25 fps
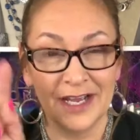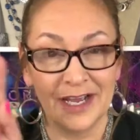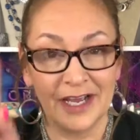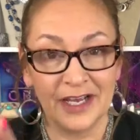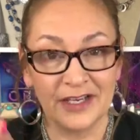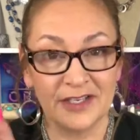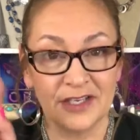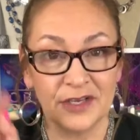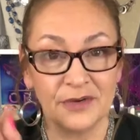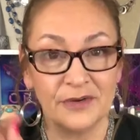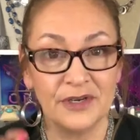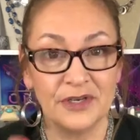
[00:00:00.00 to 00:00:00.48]

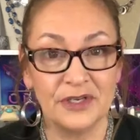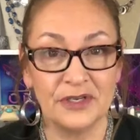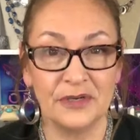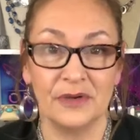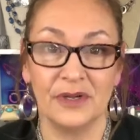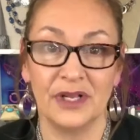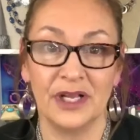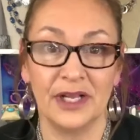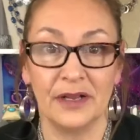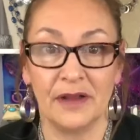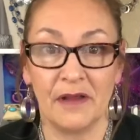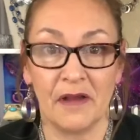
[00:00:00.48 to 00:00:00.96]
As soon as you
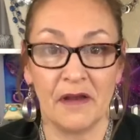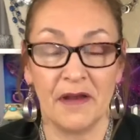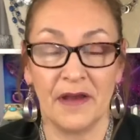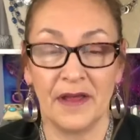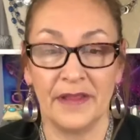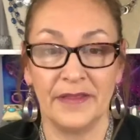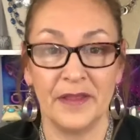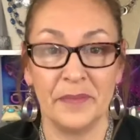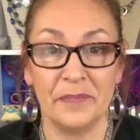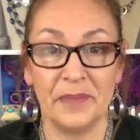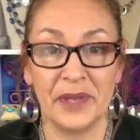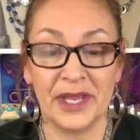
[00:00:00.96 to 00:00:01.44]
click
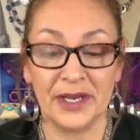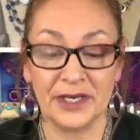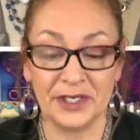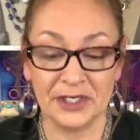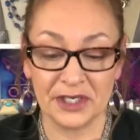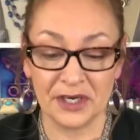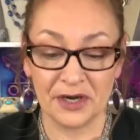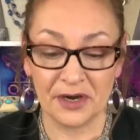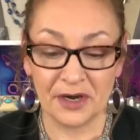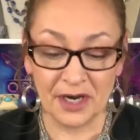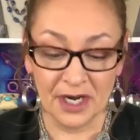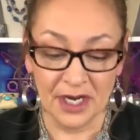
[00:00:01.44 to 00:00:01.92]
on the
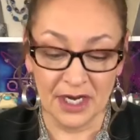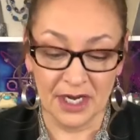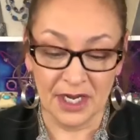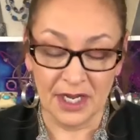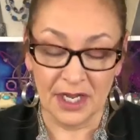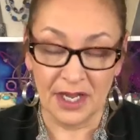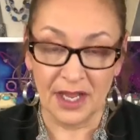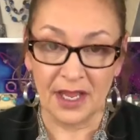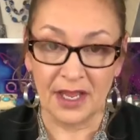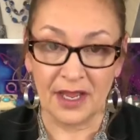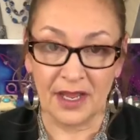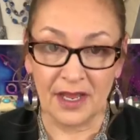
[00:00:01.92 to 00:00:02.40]
picture,
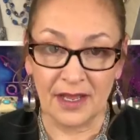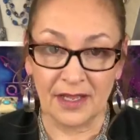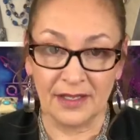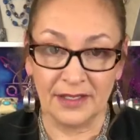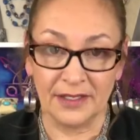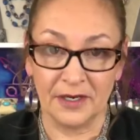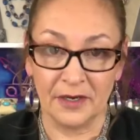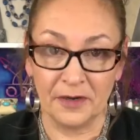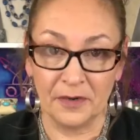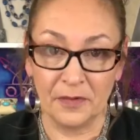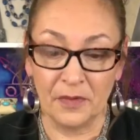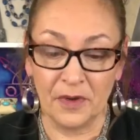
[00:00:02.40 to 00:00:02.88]
a
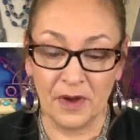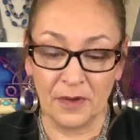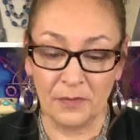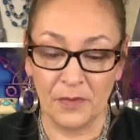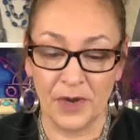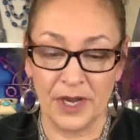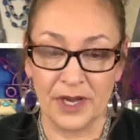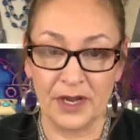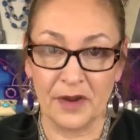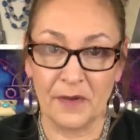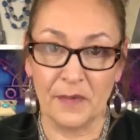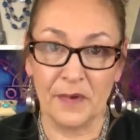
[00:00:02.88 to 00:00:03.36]
little
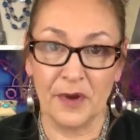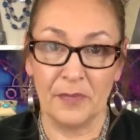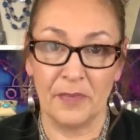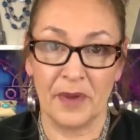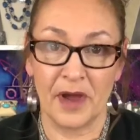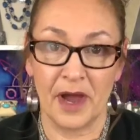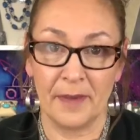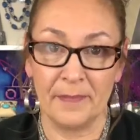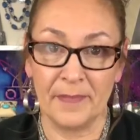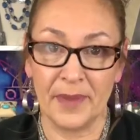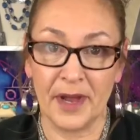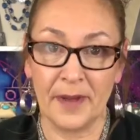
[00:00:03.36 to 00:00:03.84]
window will
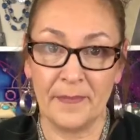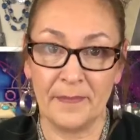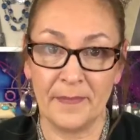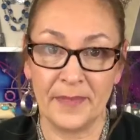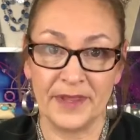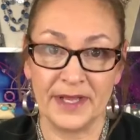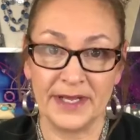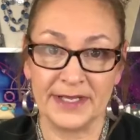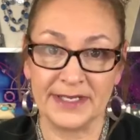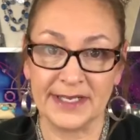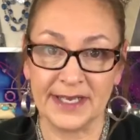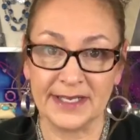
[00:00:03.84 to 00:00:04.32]
pop up
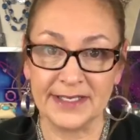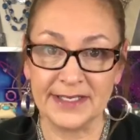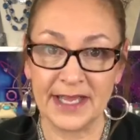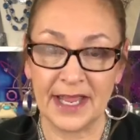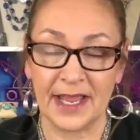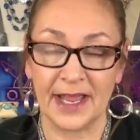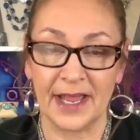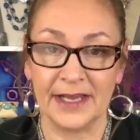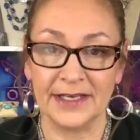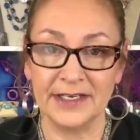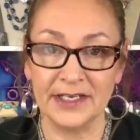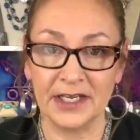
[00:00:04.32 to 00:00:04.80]
that says
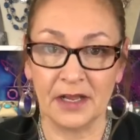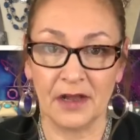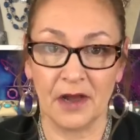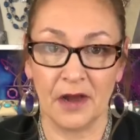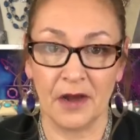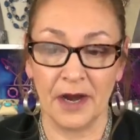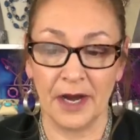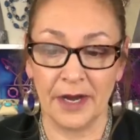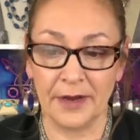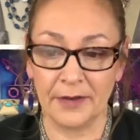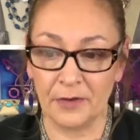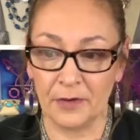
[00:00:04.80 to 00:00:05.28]
add to
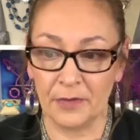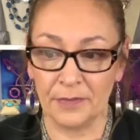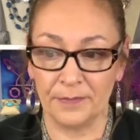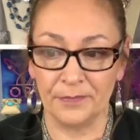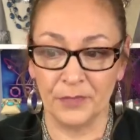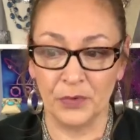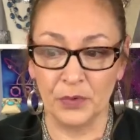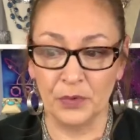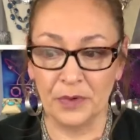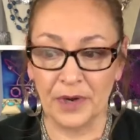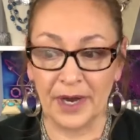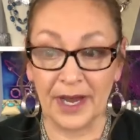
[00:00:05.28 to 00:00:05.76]
cart
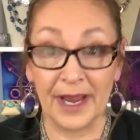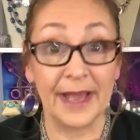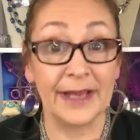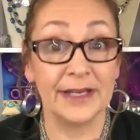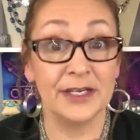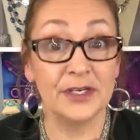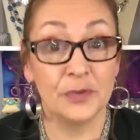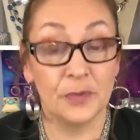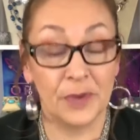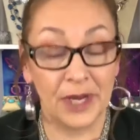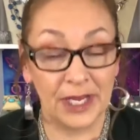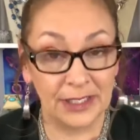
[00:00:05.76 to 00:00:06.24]
or add
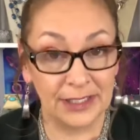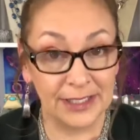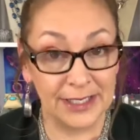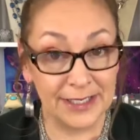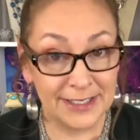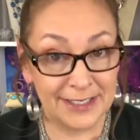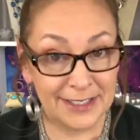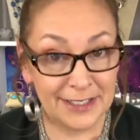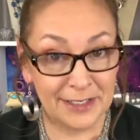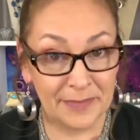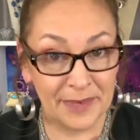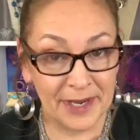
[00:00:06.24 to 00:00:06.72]
to
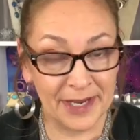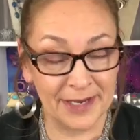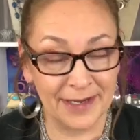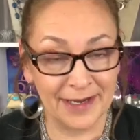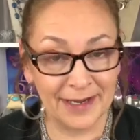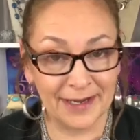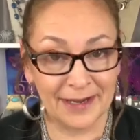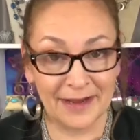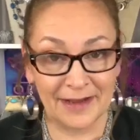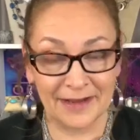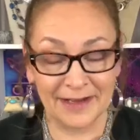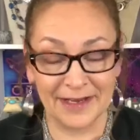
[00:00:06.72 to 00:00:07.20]
waitlist,
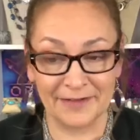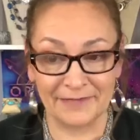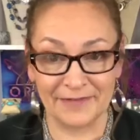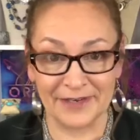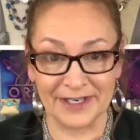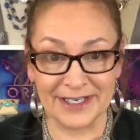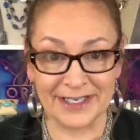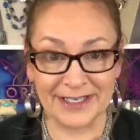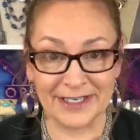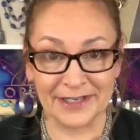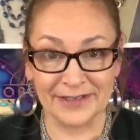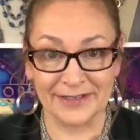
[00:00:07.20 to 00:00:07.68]
depending if
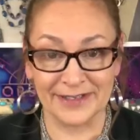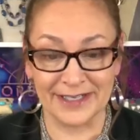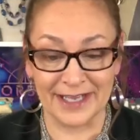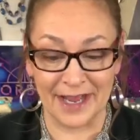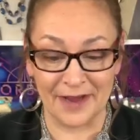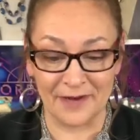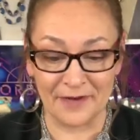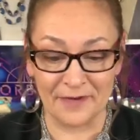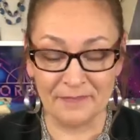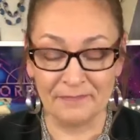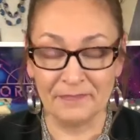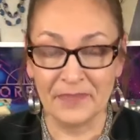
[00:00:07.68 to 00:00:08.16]
it sells
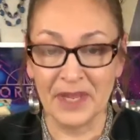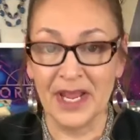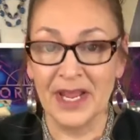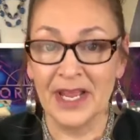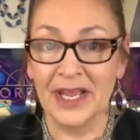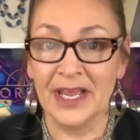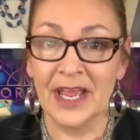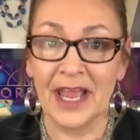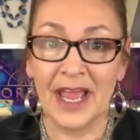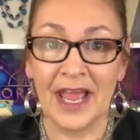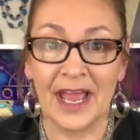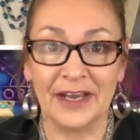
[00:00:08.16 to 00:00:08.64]
out
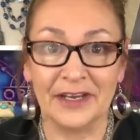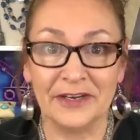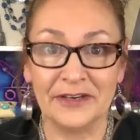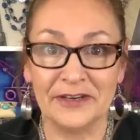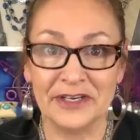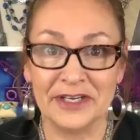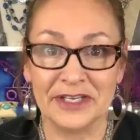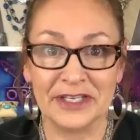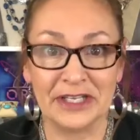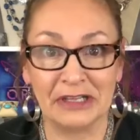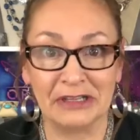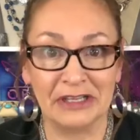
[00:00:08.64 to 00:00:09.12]
and you
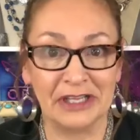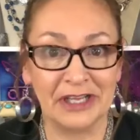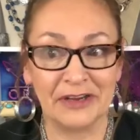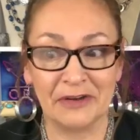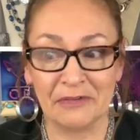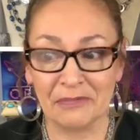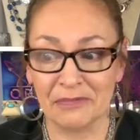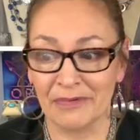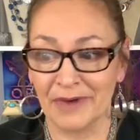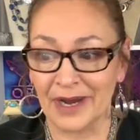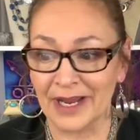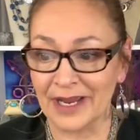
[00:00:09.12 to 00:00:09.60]
just click
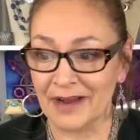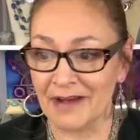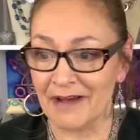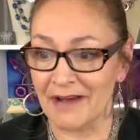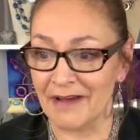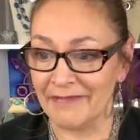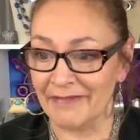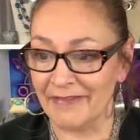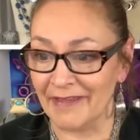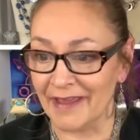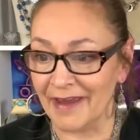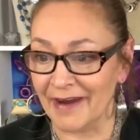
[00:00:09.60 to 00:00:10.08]
right
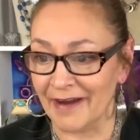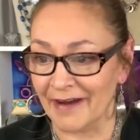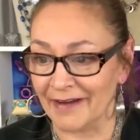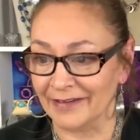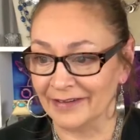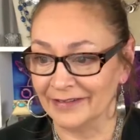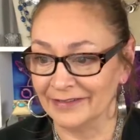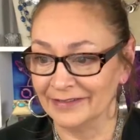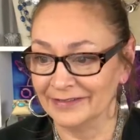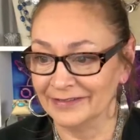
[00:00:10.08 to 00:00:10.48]
on there.